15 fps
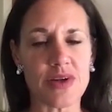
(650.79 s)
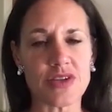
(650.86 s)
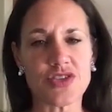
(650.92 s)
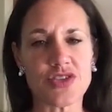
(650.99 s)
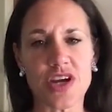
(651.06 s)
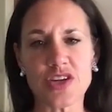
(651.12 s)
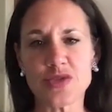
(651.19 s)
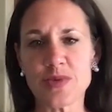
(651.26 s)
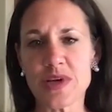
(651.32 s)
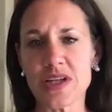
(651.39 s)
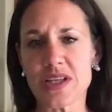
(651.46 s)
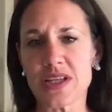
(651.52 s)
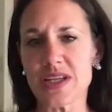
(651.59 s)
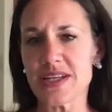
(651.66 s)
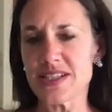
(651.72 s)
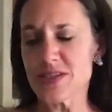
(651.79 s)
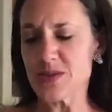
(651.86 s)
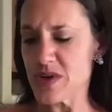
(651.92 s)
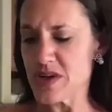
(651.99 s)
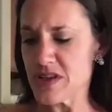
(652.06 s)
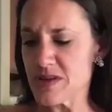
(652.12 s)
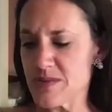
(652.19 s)
Judgment is
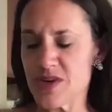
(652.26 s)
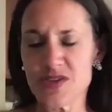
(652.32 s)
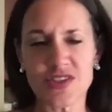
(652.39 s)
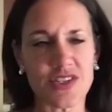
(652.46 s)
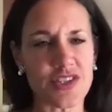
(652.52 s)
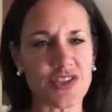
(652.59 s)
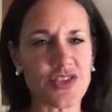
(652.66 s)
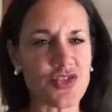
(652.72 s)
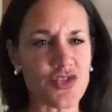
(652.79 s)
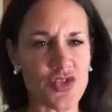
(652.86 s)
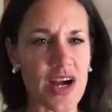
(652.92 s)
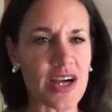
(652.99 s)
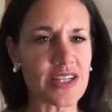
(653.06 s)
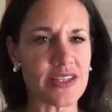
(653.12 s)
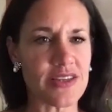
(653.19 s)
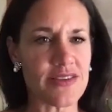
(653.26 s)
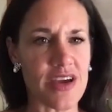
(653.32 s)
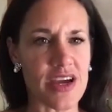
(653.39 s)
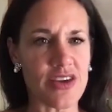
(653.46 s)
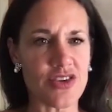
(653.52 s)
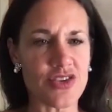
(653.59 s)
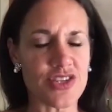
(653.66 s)
one of the most destructive
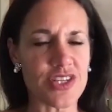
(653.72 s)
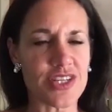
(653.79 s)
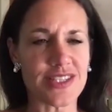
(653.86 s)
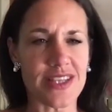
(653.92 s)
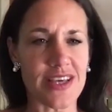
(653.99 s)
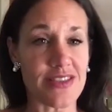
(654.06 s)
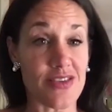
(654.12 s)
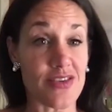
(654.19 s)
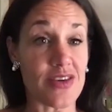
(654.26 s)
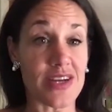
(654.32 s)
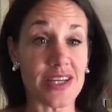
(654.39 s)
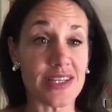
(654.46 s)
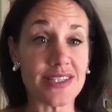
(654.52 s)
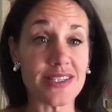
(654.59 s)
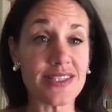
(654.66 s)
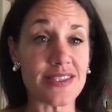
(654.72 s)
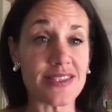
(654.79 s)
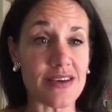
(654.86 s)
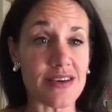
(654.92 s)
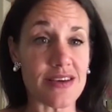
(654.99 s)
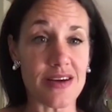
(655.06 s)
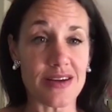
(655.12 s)
energies that there is
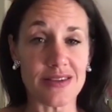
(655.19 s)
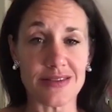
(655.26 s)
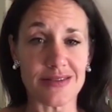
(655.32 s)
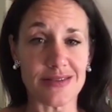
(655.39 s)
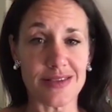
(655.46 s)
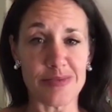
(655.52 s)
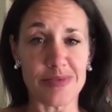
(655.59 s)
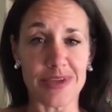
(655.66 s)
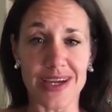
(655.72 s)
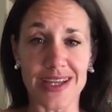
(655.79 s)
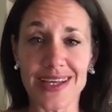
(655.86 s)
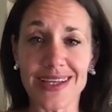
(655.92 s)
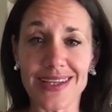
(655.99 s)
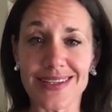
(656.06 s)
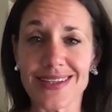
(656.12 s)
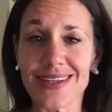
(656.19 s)
on the planet.